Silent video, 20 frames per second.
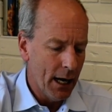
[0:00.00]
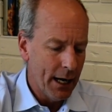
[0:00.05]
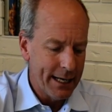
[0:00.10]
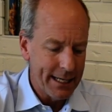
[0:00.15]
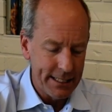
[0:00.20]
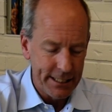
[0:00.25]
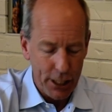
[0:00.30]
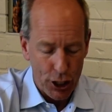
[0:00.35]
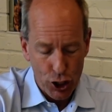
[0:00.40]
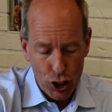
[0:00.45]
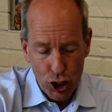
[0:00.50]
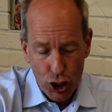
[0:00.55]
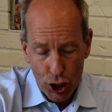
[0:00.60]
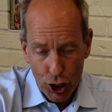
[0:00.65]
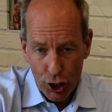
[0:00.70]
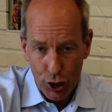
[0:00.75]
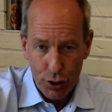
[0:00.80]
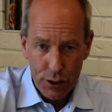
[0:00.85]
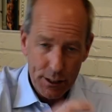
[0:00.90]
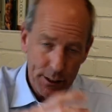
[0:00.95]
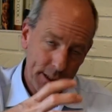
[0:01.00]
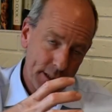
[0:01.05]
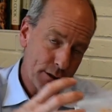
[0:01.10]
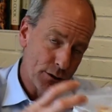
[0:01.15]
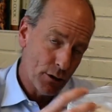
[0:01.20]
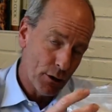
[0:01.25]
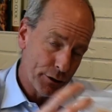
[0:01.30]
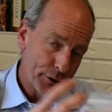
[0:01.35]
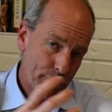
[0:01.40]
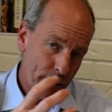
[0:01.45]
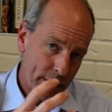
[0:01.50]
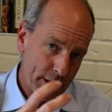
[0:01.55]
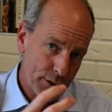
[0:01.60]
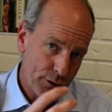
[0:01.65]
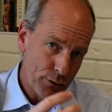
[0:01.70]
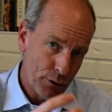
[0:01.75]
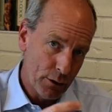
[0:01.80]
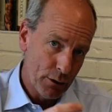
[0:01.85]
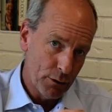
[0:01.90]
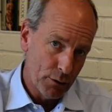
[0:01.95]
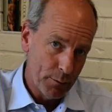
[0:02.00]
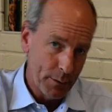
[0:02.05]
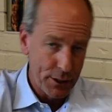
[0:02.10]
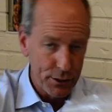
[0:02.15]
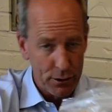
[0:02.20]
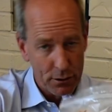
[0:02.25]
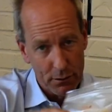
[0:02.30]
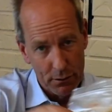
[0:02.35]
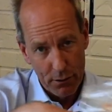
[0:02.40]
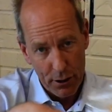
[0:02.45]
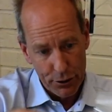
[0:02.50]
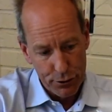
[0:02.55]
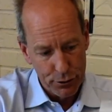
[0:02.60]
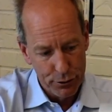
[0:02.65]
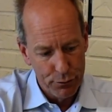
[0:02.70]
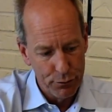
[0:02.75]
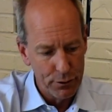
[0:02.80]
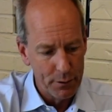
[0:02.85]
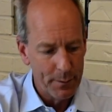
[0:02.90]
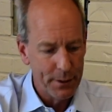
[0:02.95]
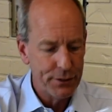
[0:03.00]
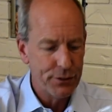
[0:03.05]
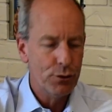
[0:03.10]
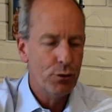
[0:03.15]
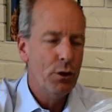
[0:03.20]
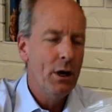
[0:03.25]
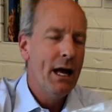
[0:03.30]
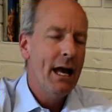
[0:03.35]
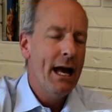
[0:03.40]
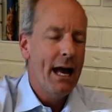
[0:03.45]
is it churns, because it also has circular muscle and longitudinal muscle,